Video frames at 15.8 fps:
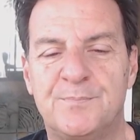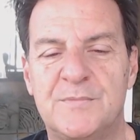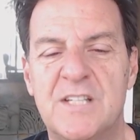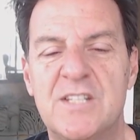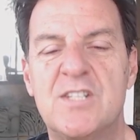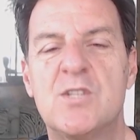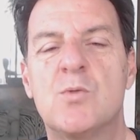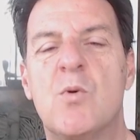
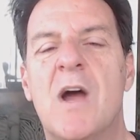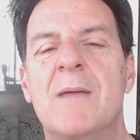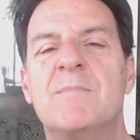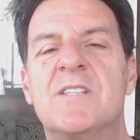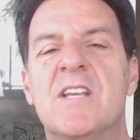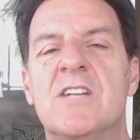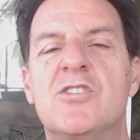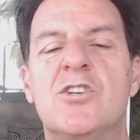This is why I'm
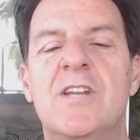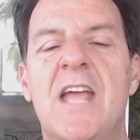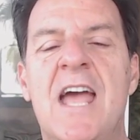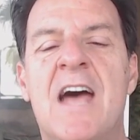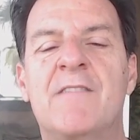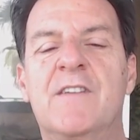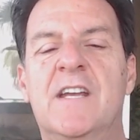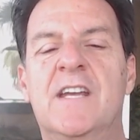such an
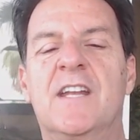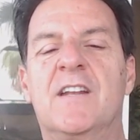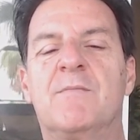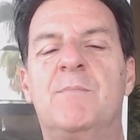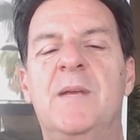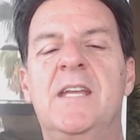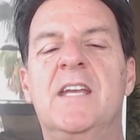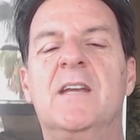advocate
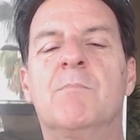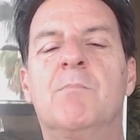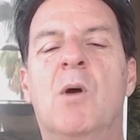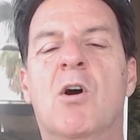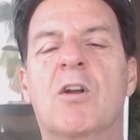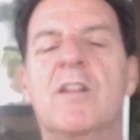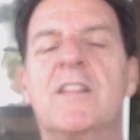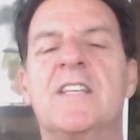of being a
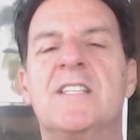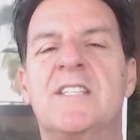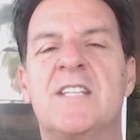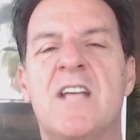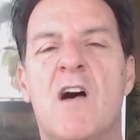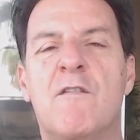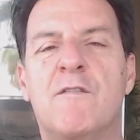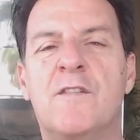part of the
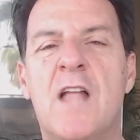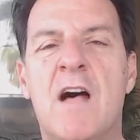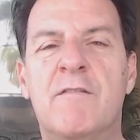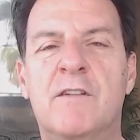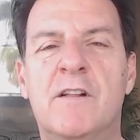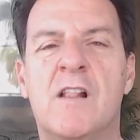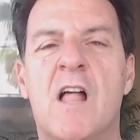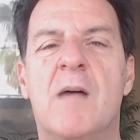
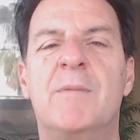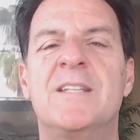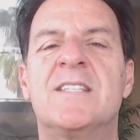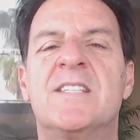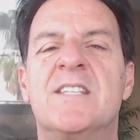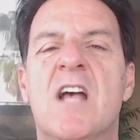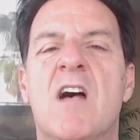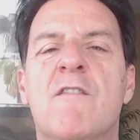self-love club. And
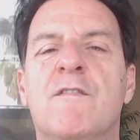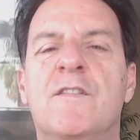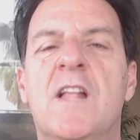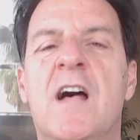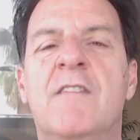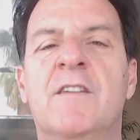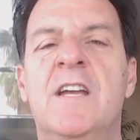self-love